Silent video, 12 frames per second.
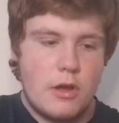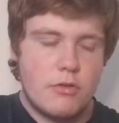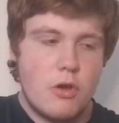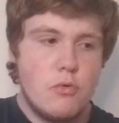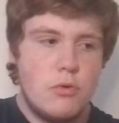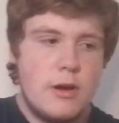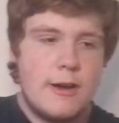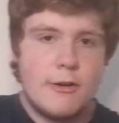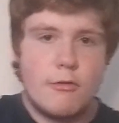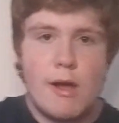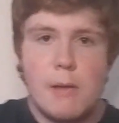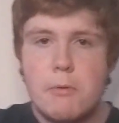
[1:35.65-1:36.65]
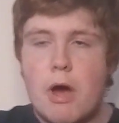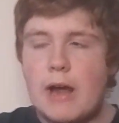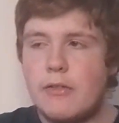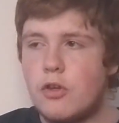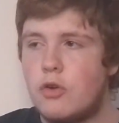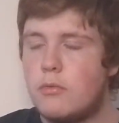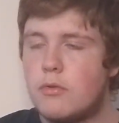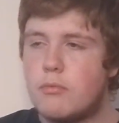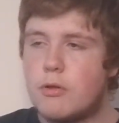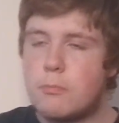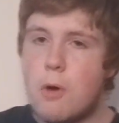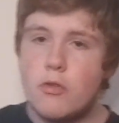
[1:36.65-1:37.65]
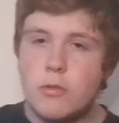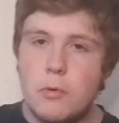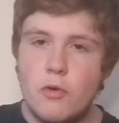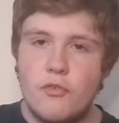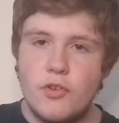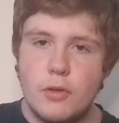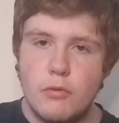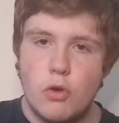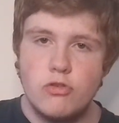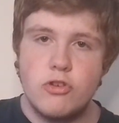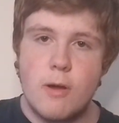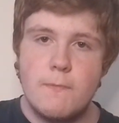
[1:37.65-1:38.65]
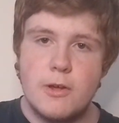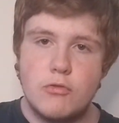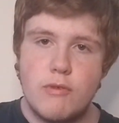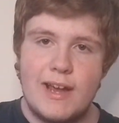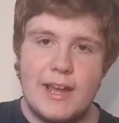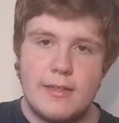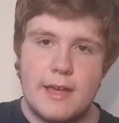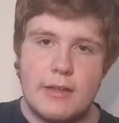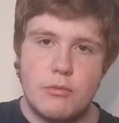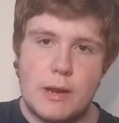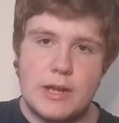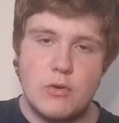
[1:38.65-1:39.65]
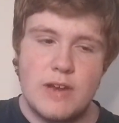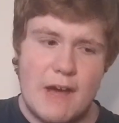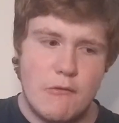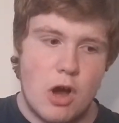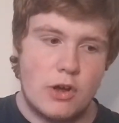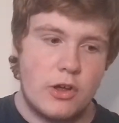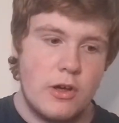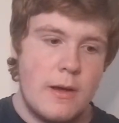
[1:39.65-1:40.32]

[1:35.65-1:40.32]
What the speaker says: So, Graham Bryce, who was responsible for the launch of the Greatest Hits Radio Network,